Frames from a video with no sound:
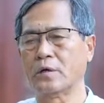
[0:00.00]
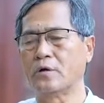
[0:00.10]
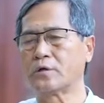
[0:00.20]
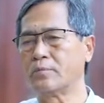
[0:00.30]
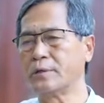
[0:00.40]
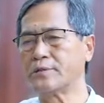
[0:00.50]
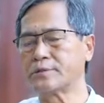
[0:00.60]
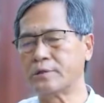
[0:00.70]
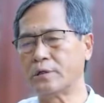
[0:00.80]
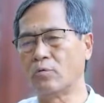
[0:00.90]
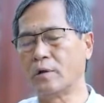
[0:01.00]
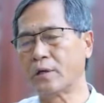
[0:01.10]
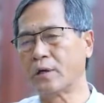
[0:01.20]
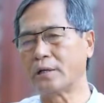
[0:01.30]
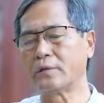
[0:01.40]
odd means, in
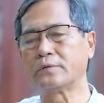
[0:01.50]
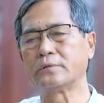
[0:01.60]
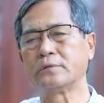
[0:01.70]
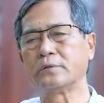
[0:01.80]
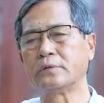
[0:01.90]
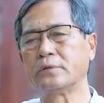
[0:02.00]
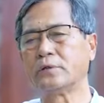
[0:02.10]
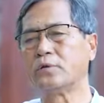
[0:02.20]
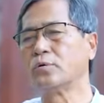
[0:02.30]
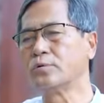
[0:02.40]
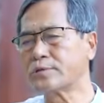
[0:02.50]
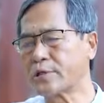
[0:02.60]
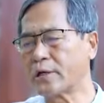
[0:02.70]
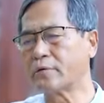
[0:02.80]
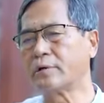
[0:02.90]
one hand, the goons
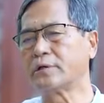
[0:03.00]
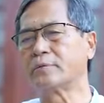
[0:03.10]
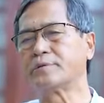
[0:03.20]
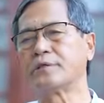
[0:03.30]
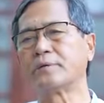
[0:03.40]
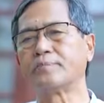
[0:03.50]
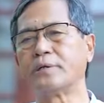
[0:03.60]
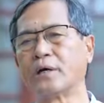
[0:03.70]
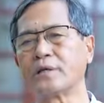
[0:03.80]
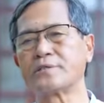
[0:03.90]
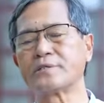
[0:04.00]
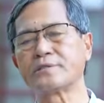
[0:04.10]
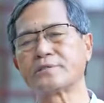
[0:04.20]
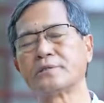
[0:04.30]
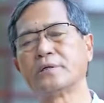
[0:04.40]
led by the BJP
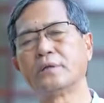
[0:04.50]
RSS,